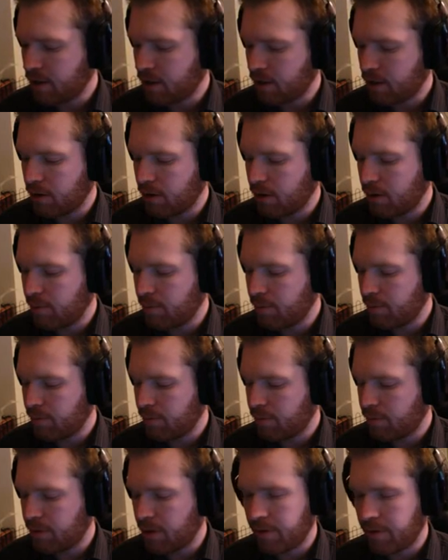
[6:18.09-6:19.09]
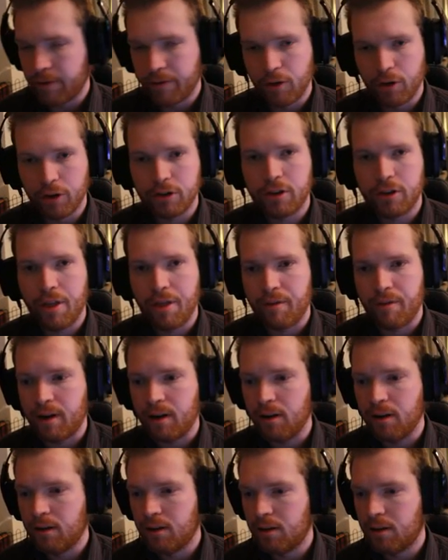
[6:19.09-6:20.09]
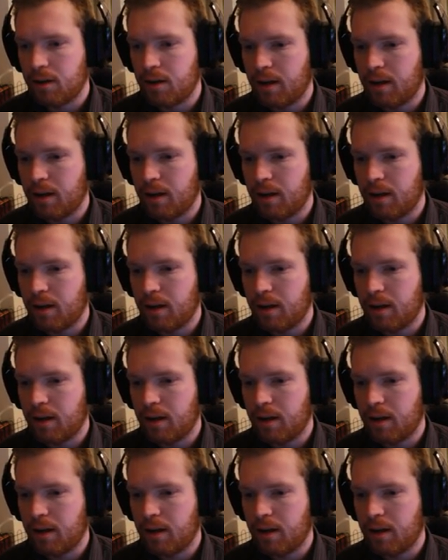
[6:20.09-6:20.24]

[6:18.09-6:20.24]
the reverse throttle.